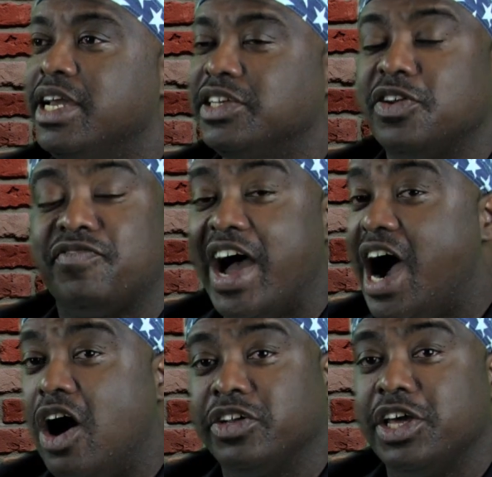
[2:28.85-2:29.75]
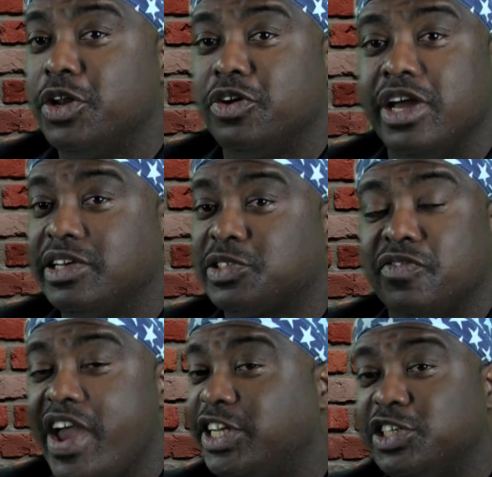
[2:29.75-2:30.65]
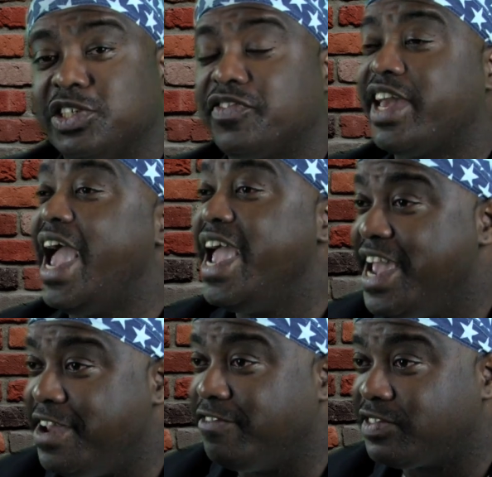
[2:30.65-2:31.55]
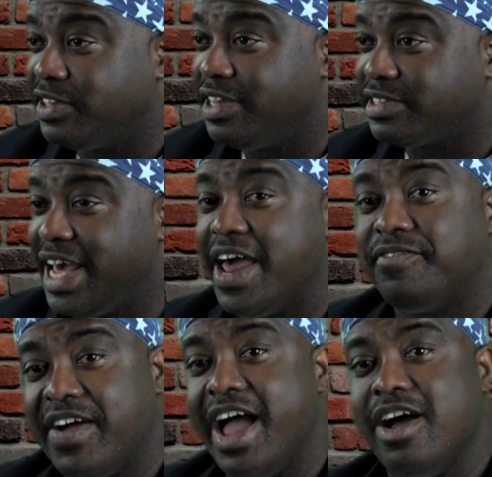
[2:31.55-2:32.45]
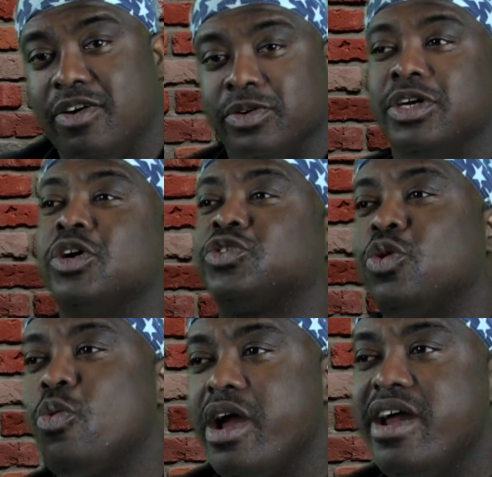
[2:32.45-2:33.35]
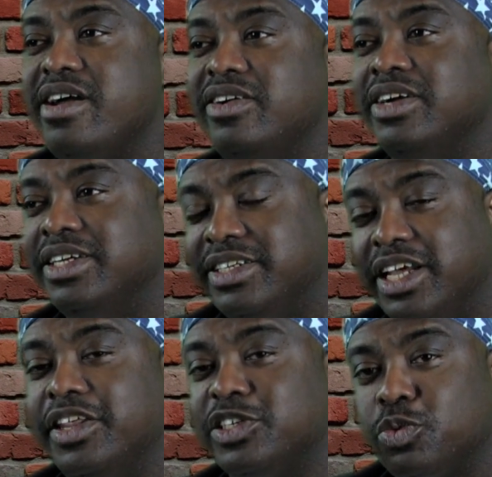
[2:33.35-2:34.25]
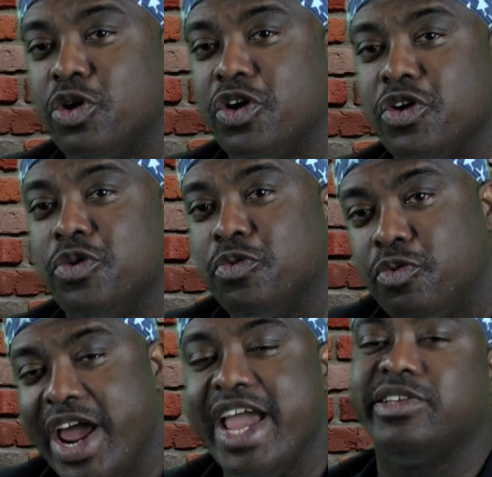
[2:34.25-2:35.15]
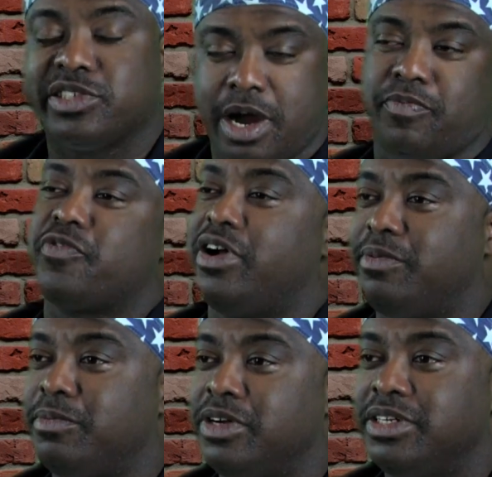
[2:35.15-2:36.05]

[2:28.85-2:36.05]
Is it found in the excavations of caves? It's not found. So where did this word race come from?